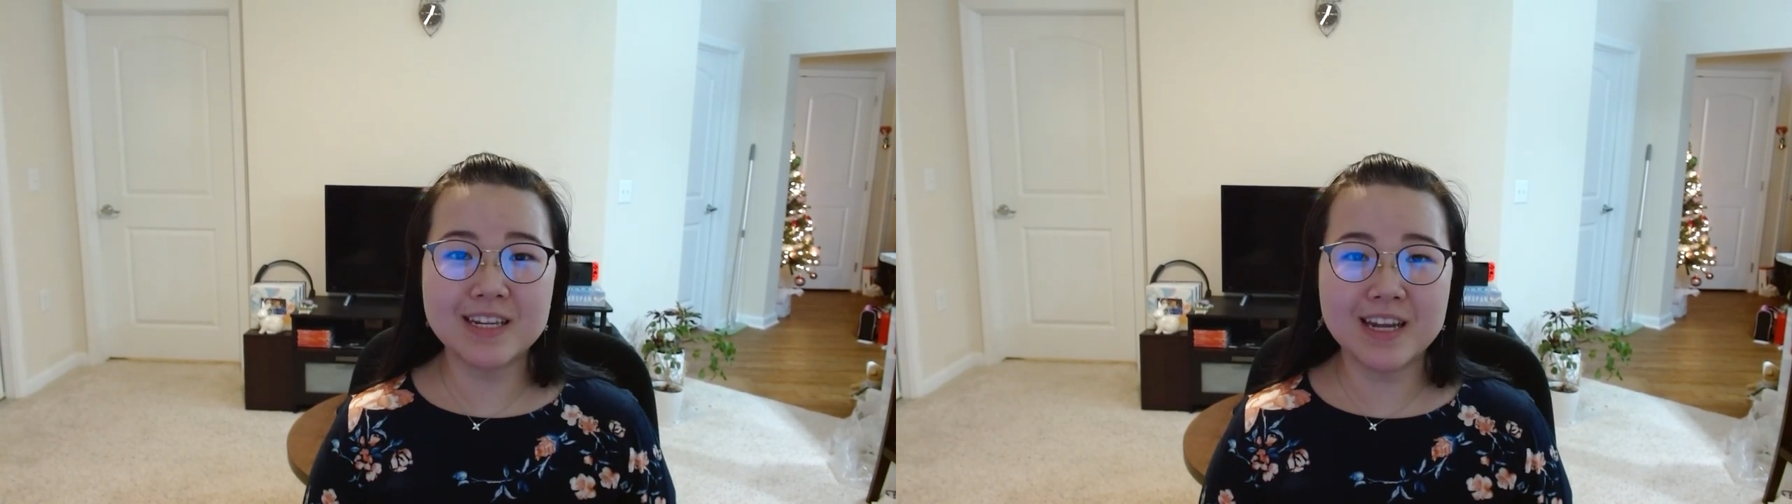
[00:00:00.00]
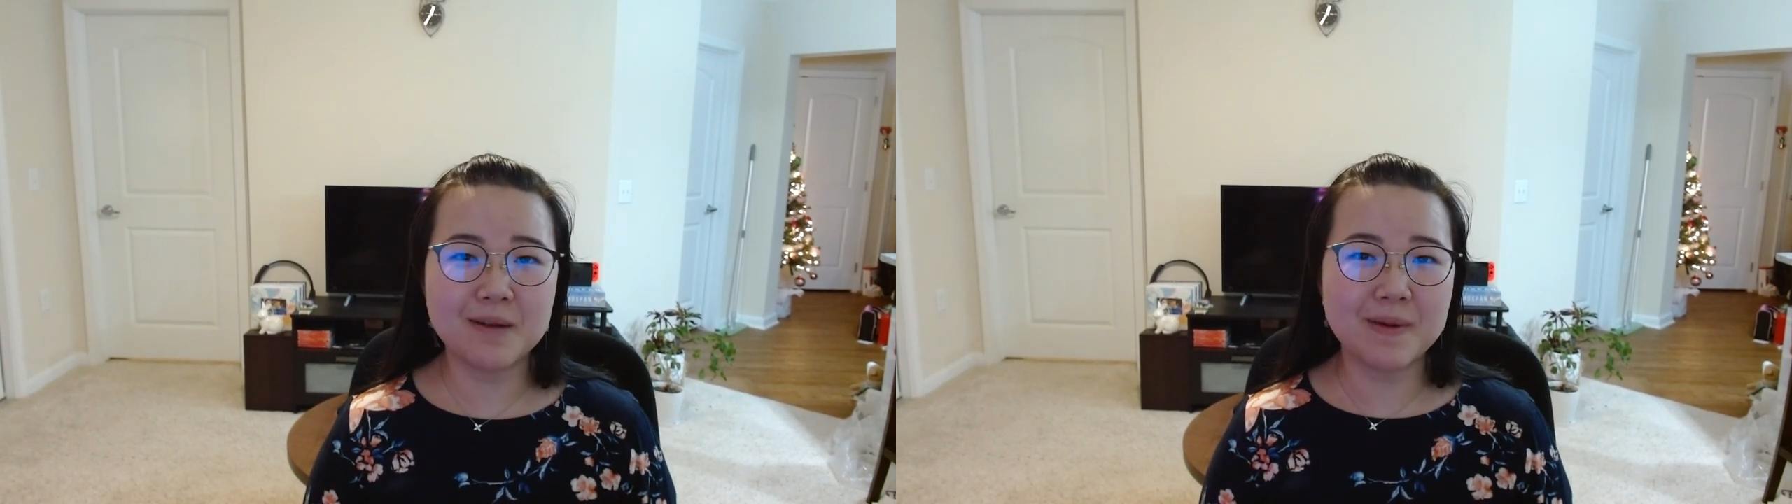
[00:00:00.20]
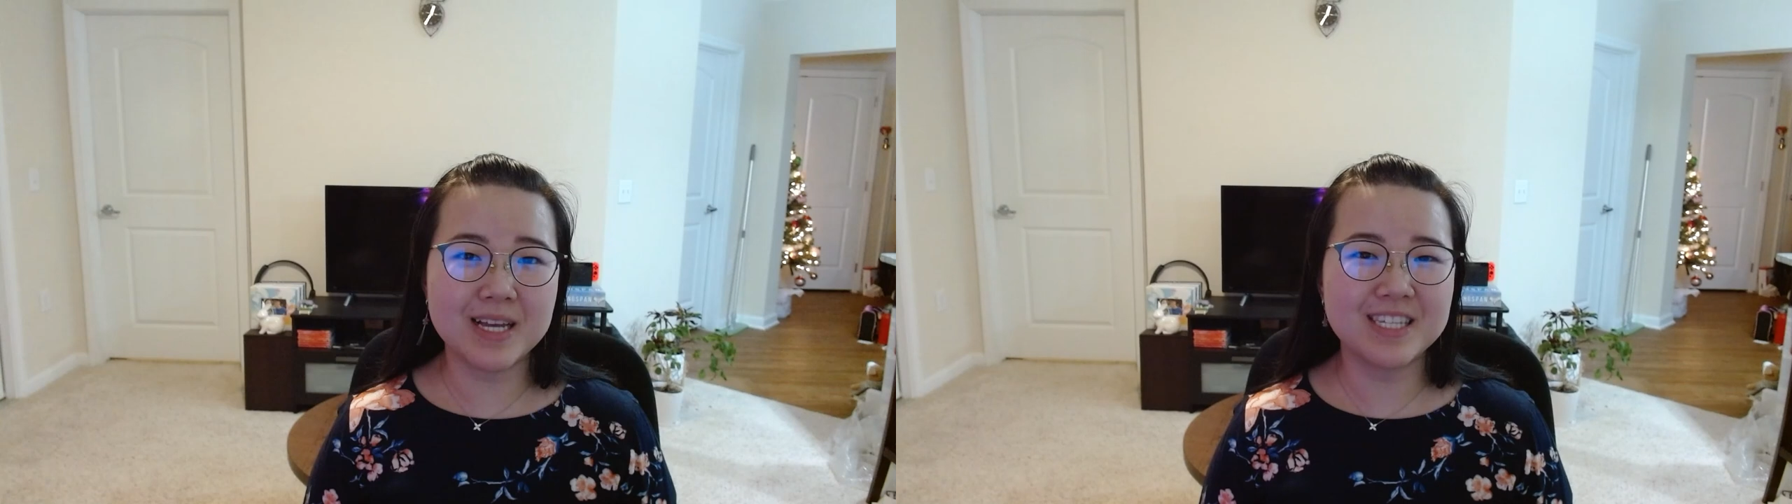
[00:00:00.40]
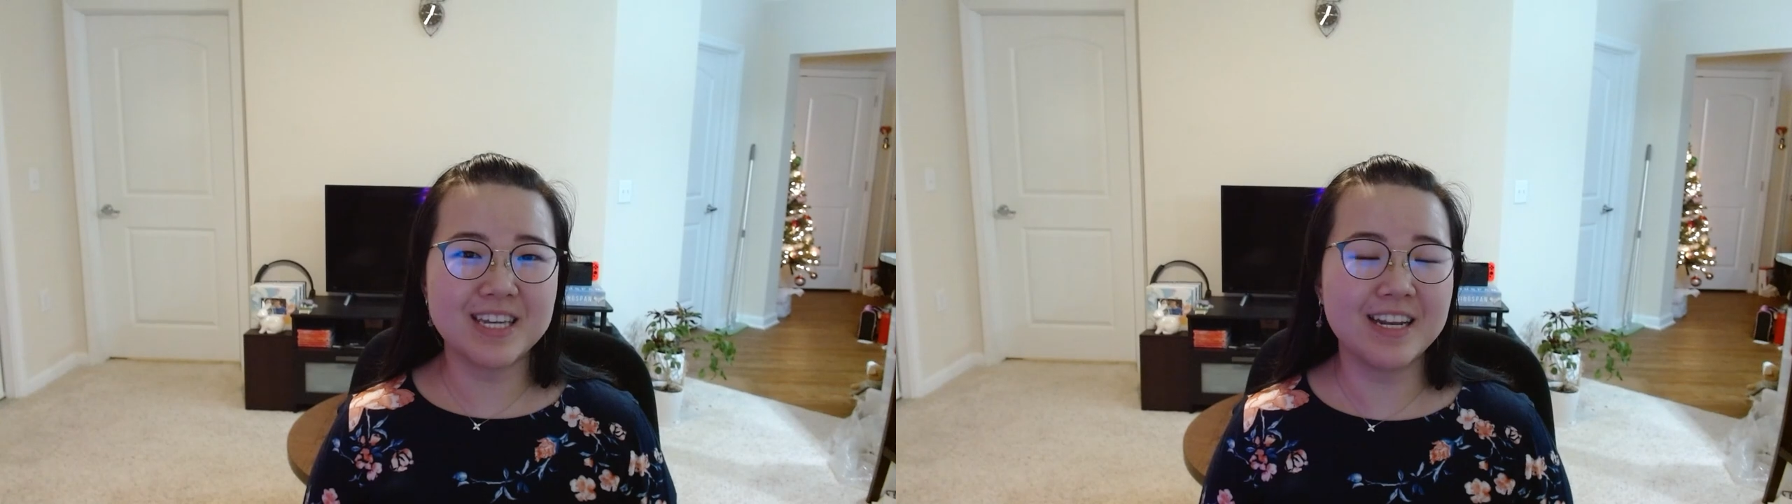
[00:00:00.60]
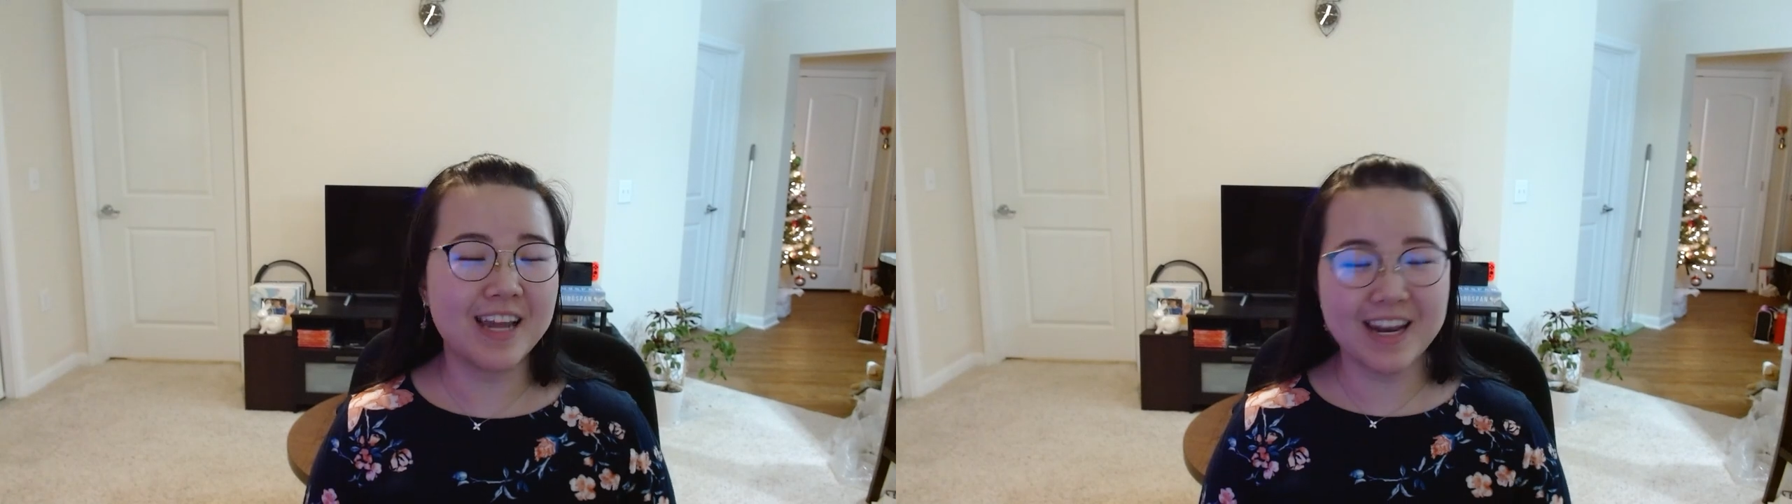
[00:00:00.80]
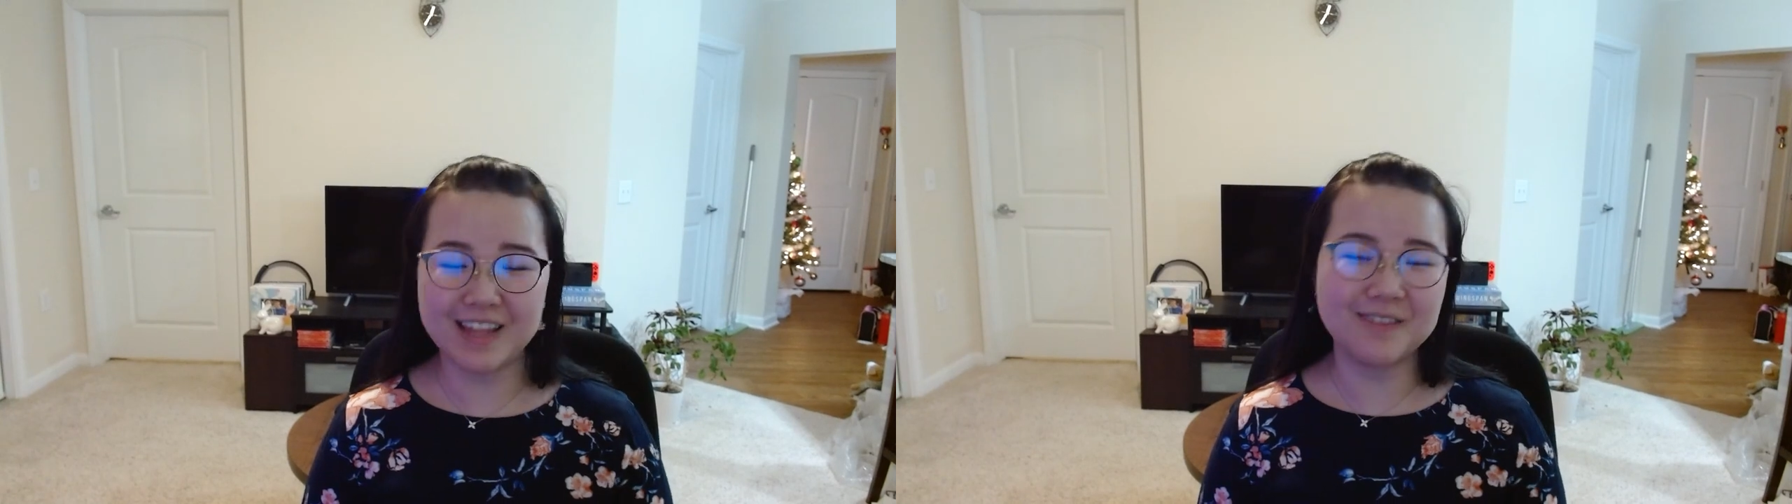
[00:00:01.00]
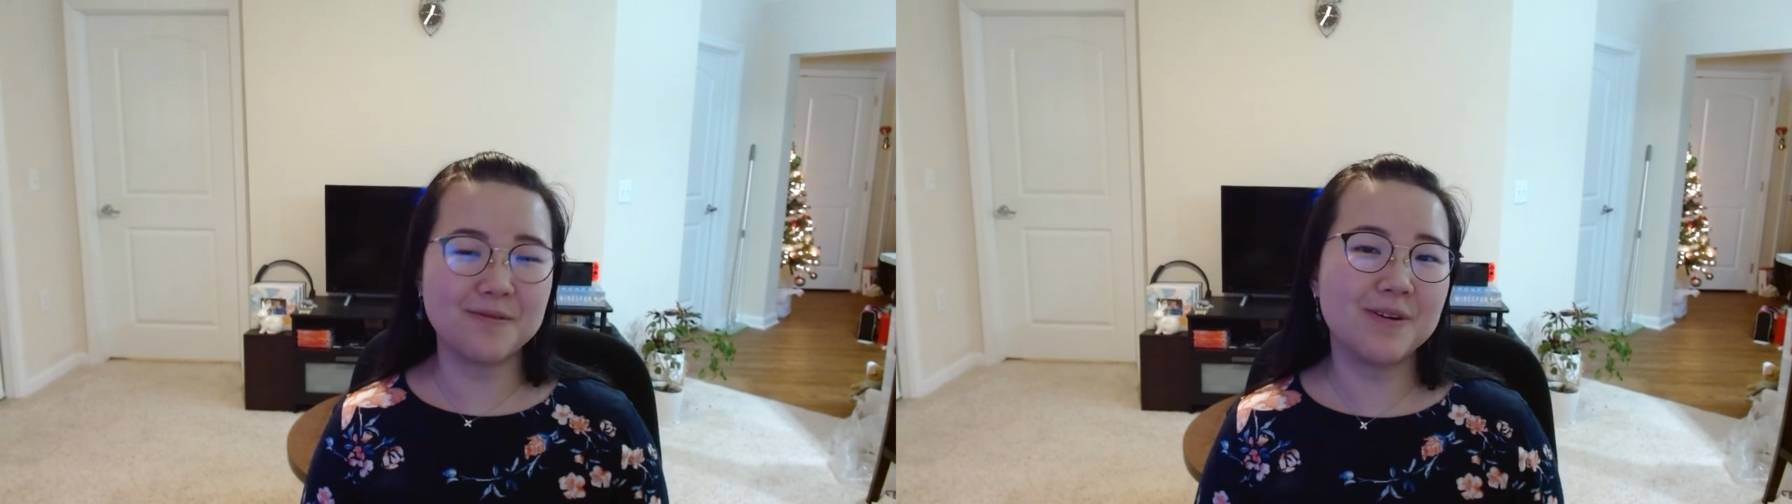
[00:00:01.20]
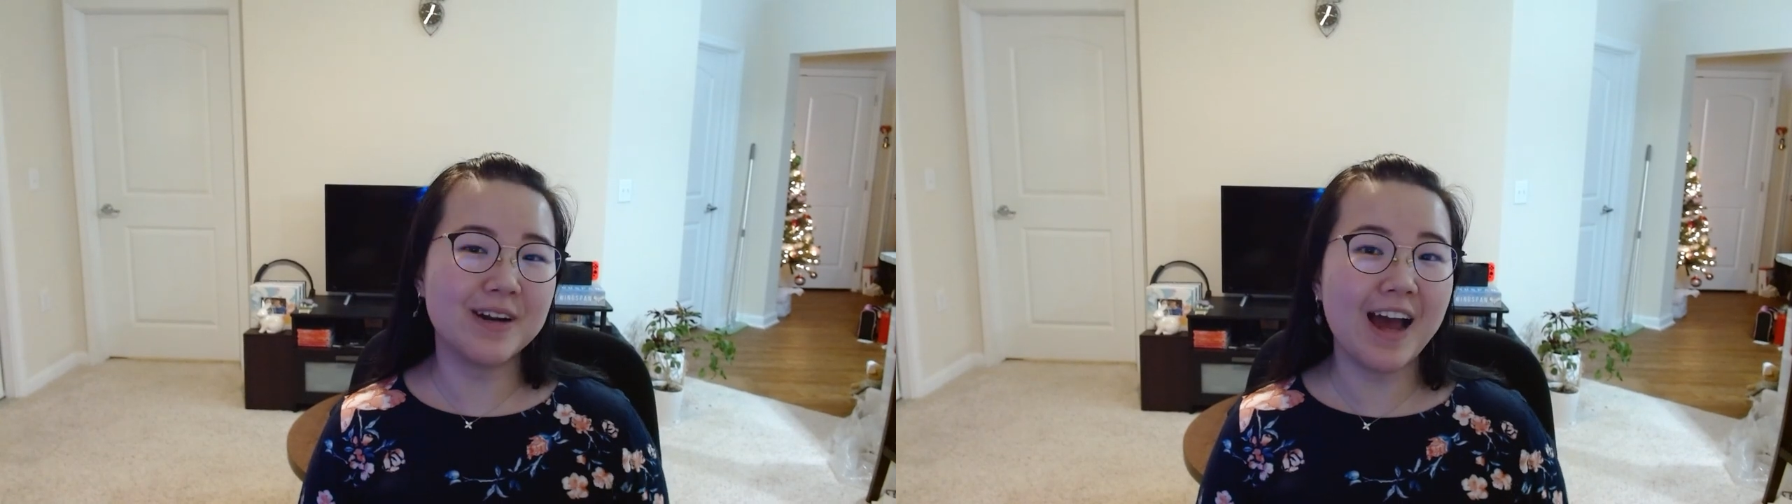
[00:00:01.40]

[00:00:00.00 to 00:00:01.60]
database and getting the word